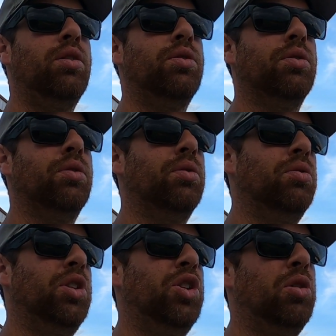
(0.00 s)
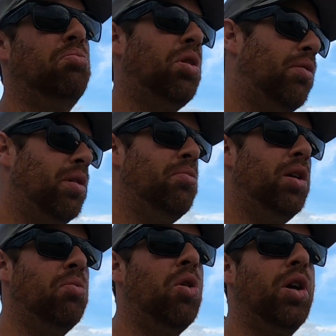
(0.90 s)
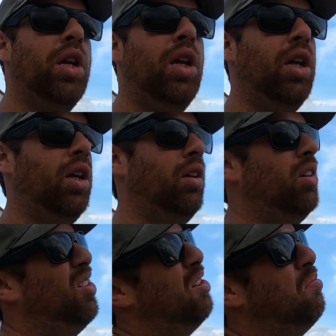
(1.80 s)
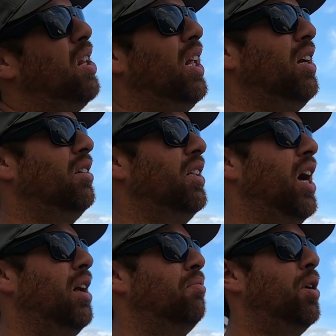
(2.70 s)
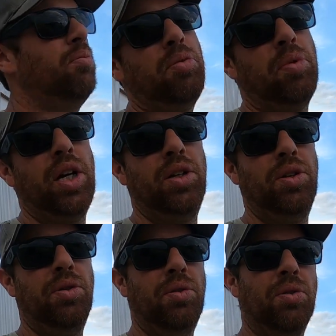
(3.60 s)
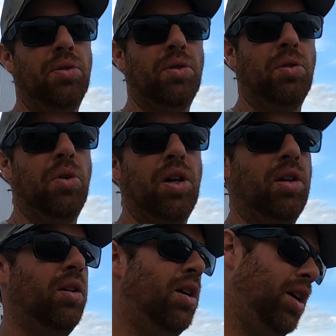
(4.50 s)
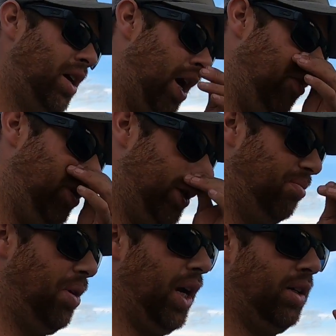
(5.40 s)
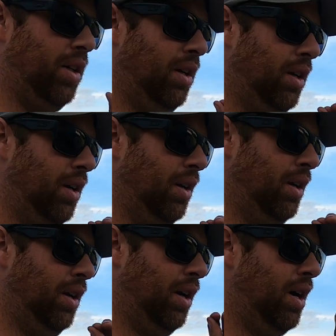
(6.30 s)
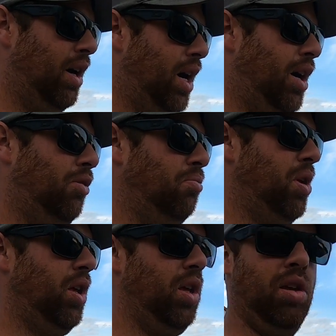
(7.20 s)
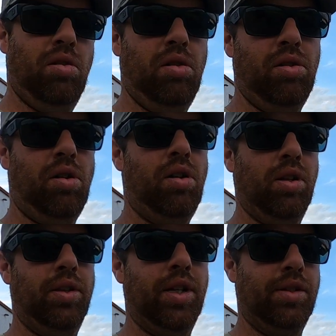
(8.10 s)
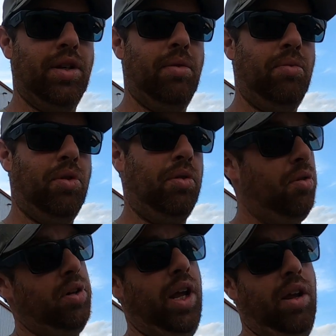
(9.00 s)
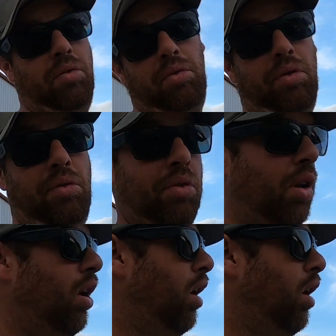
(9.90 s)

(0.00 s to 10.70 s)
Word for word: So we should probably mid-morning, no, it'd be later than that. Probably by noon or one o'clock, I would expect I'll be hauling this up north, or dad, who knows.